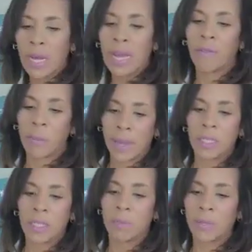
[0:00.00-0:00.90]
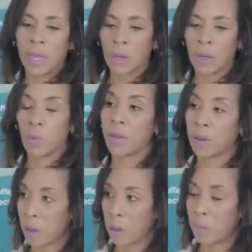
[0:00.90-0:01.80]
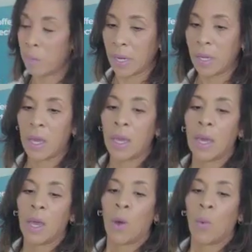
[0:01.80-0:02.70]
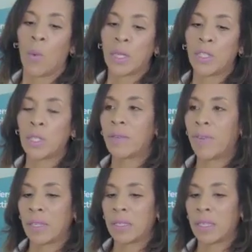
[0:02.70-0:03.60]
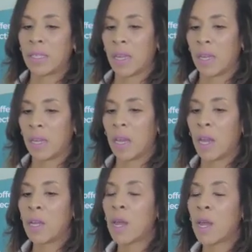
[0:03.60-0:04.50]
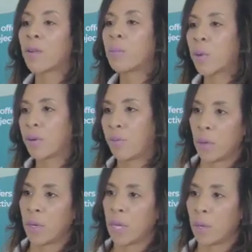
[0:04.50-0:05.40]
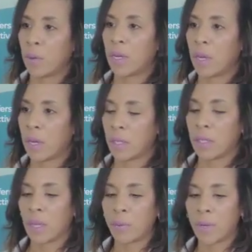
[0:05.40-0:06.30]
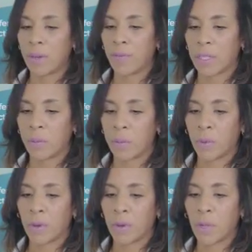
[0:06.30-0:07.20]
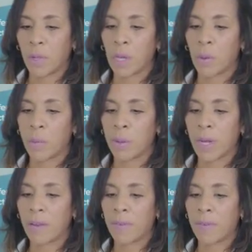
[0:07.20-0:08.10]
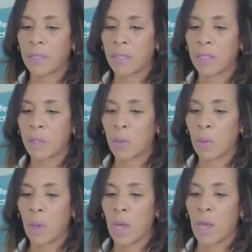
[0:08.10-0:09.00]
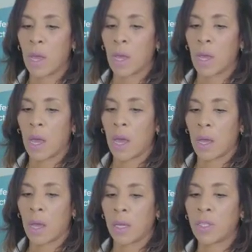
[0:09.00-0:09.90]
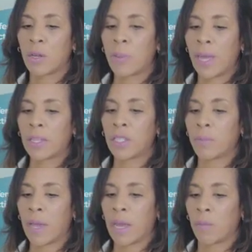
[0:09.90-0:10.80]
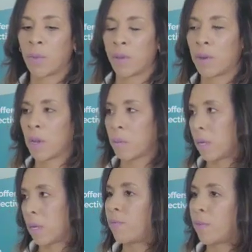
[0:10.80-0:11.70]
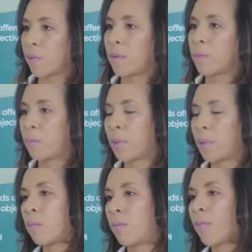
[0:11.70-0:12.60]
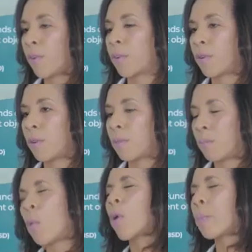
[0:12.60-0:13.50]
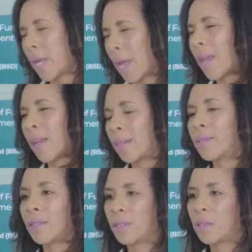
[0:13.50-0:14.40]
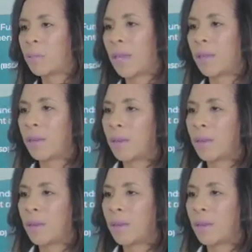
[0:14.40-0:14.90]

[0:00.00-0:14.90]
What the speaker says: have a pension plan with your company, would you advise getting another portfolio, a separate investment portfolio, or putting funds into your pension plan with your company, putting more money, I guess, into the plan?